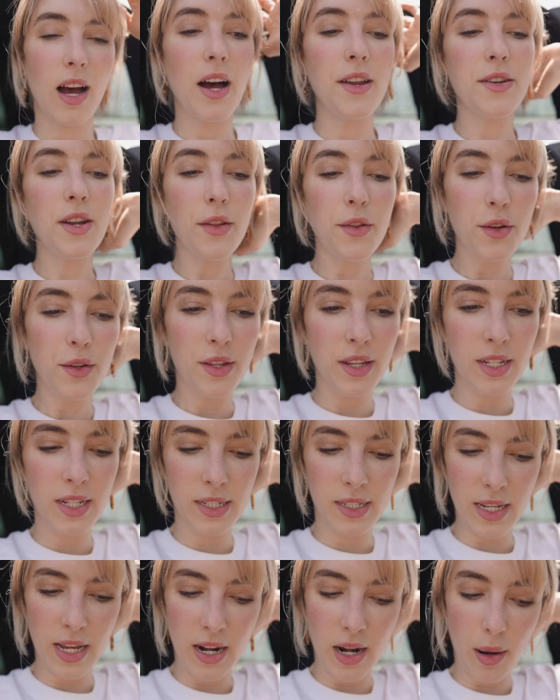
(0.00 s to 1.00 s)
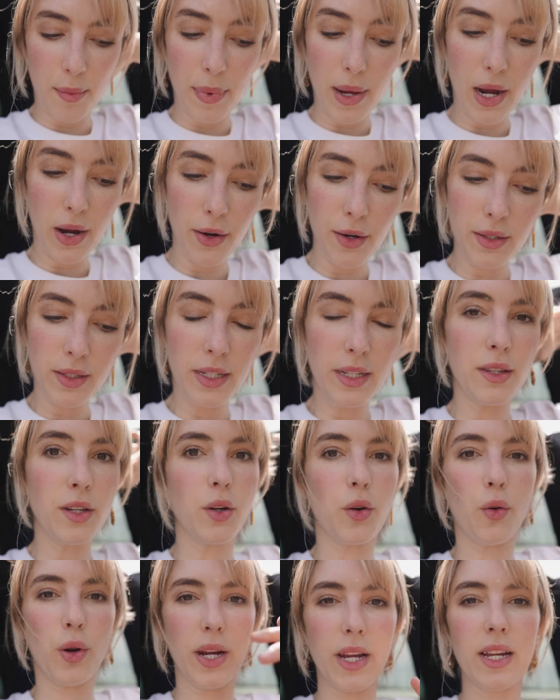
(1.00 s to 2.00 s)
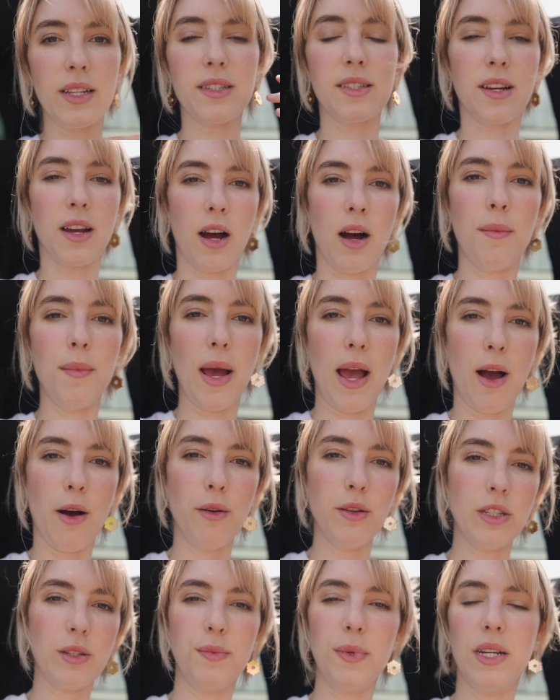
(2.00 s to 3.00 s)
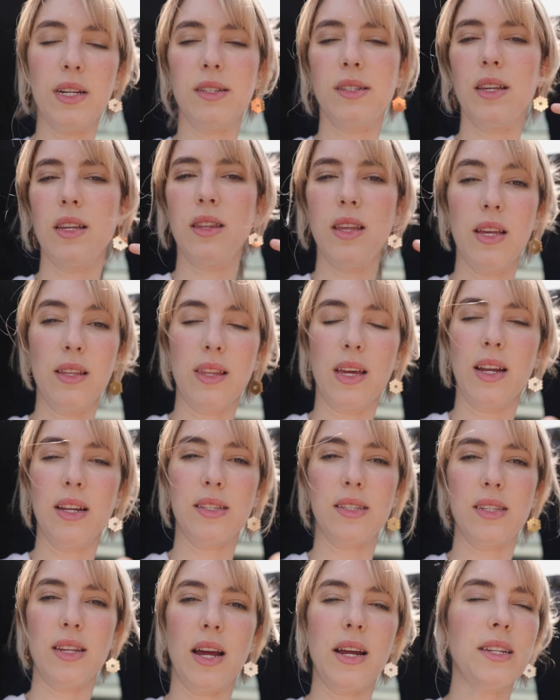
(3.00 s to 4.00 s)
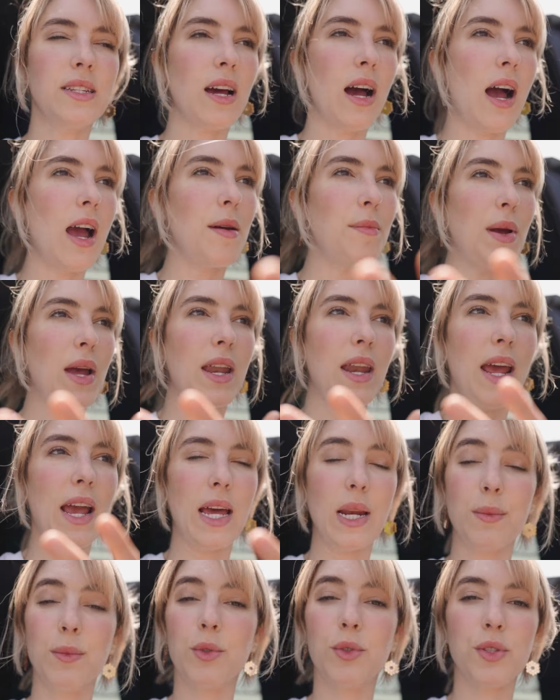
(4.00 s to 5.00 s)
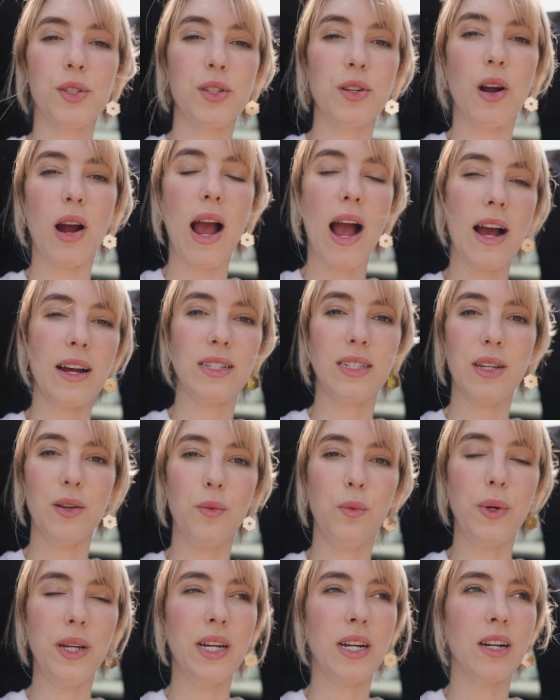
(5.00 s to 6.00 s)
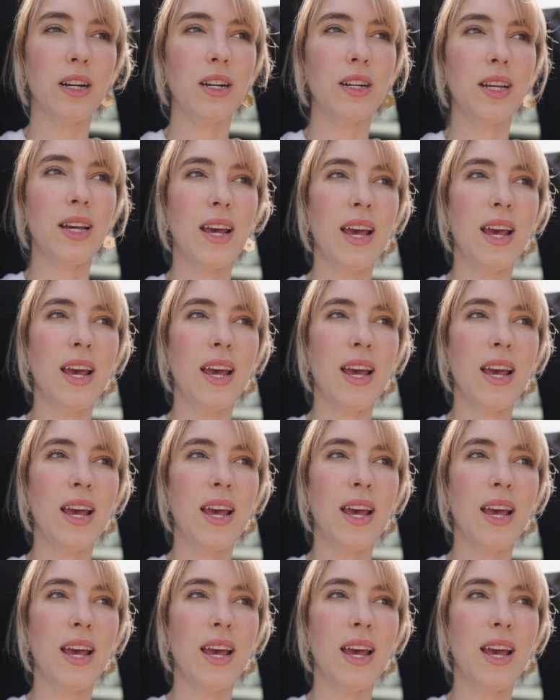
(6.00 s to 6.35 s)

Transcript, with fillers: Another thing is that apparently the crickets come out because they think that it's nighttime and animals start acting weird.